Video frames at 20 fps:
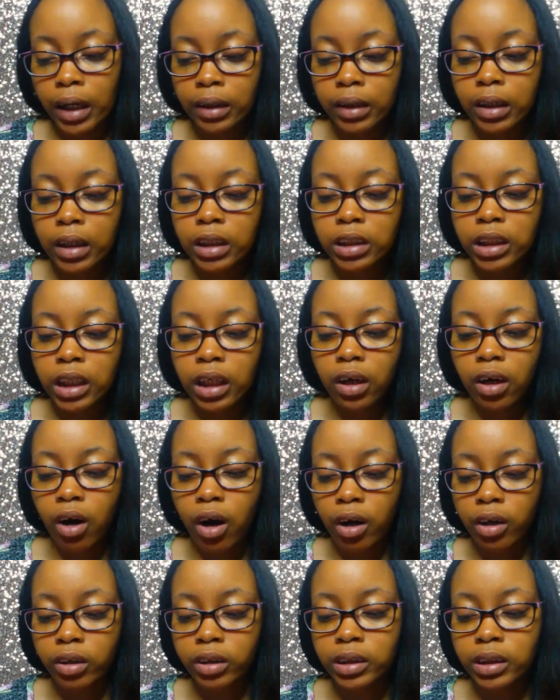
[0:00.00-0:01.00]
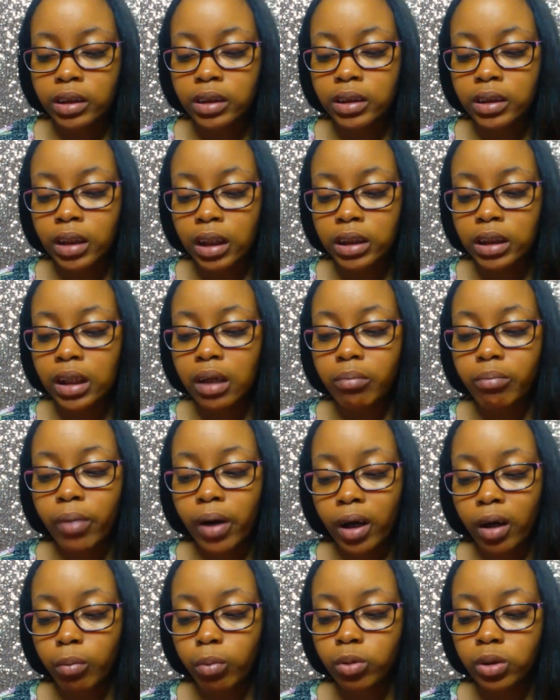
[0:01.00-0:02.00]
Anthony J. Carter did such an
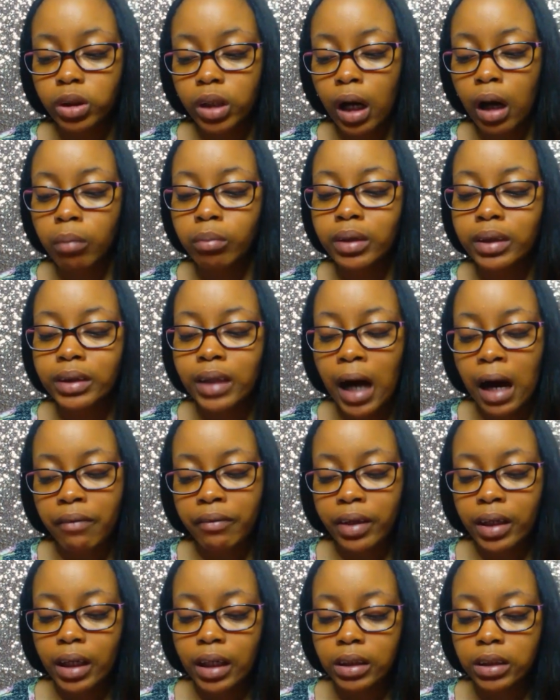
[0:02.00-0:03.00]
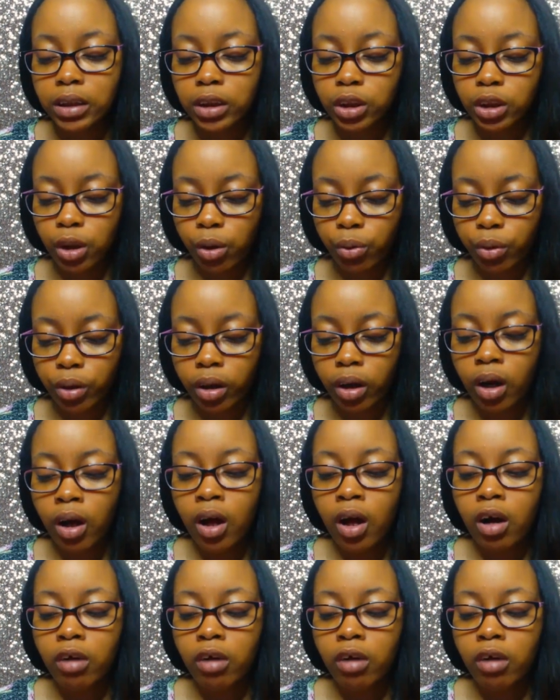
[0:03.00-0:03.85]
impeccable job diving into Jonah,